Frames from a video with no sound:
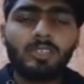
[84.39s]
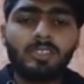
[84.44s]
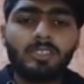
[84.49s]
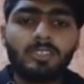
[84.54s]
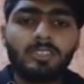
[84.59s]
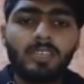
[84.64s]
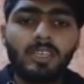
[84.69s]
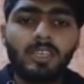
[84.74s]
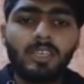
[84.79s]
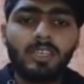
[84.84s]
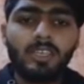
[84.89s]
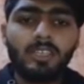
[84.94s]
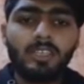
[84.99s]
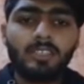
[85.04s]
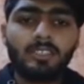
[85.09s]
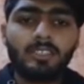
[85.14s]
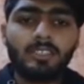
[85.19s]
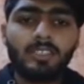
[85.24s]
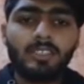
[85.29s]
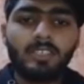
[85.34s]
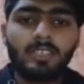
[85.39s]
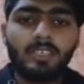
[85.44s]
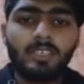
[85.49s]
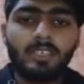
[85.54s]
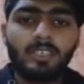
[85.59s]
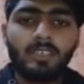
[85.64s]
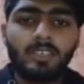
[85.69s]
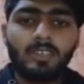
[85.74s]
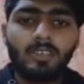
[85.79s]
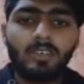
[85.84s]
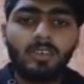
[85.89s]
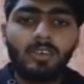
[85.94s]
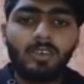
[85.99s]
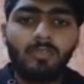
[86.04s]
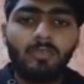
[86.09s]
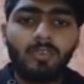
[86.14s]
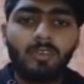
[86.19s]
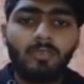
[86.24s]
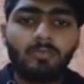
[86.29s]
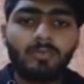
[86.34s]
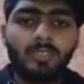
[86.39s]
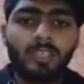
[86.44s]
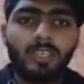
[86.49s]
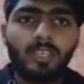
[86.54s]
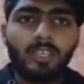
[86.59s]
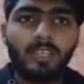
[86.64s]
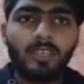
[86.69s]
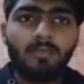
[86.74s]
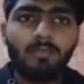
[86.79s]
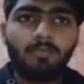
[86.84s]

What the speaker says: got from the